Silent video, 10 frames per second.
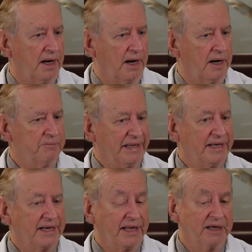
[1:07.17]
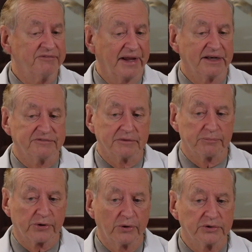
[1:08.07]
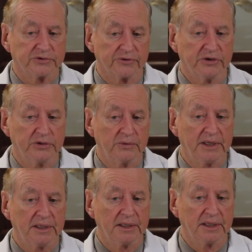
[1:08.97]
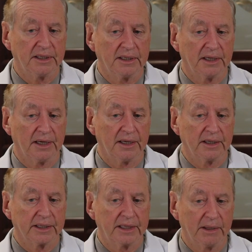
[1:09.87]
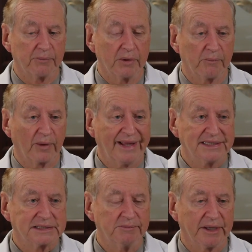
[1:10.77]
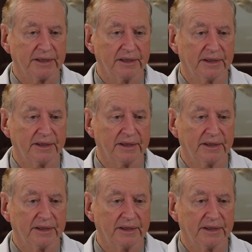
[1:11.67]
been an innovative approach for doing the hip replacement.